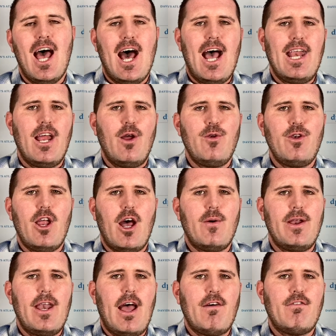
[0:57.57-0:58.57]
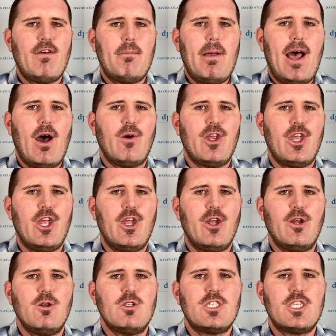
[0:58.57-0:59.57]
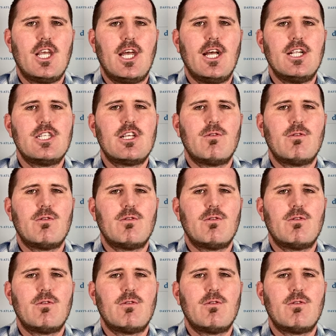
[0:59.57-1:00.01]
I don't know enough about you to